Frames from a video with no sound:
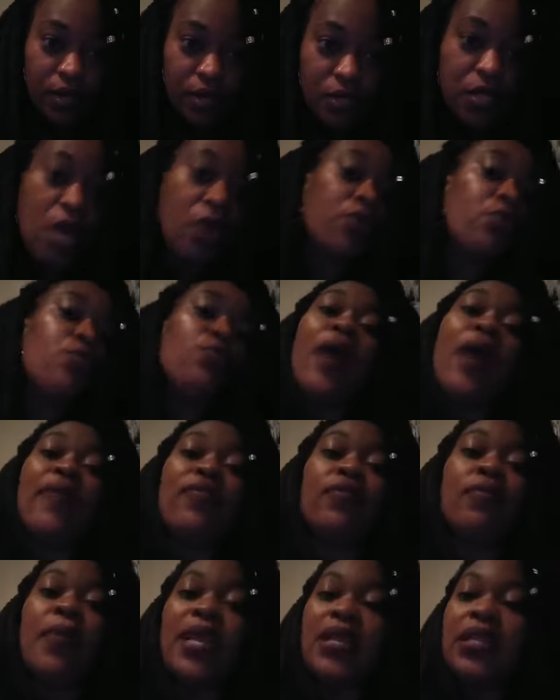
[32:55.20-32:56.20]
So you
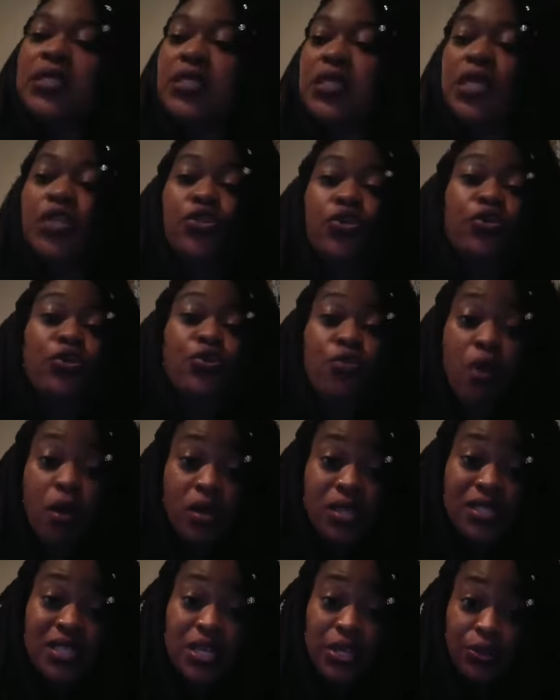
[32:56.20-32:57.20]
have to make the decision. You
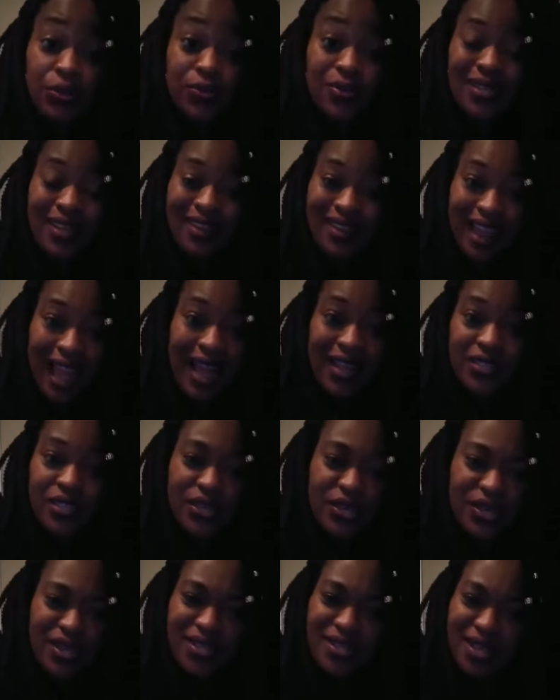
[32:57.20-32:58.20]
going to continue to lie
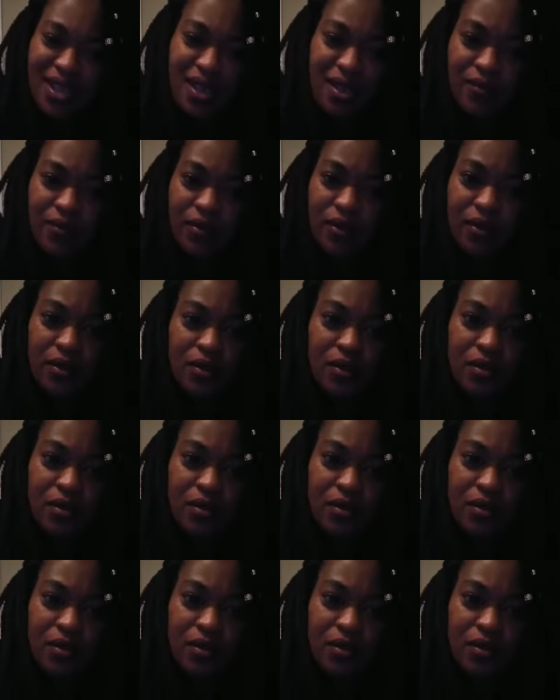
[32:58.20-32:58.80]
to yourself?